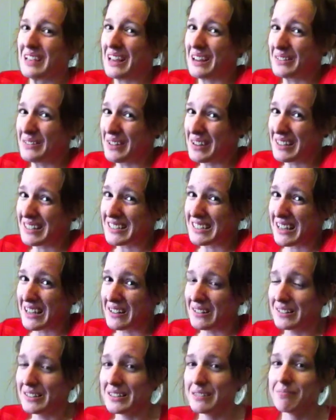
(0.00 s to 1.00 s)
I don't know how to
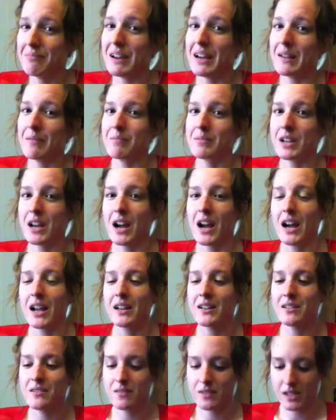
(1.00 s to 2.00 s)
tell him. I'm
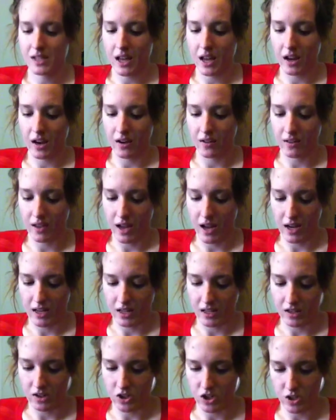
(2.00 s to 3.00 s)
kind of scared that
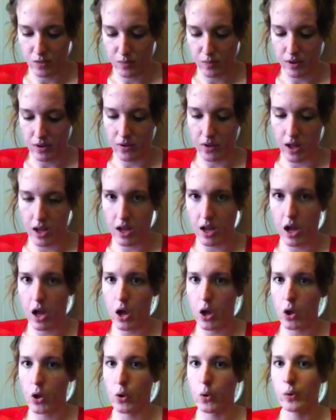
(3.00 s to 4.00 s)
he'd just be like,
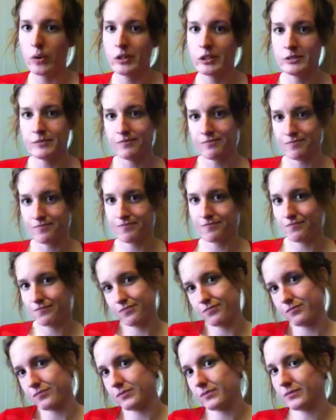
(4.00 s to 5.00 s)
oh,
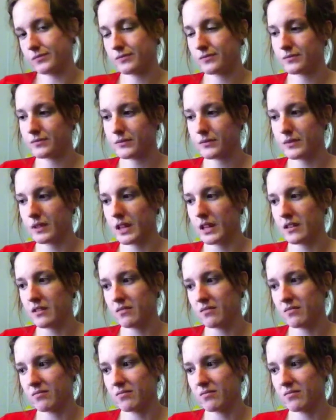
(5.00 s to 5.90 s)
like,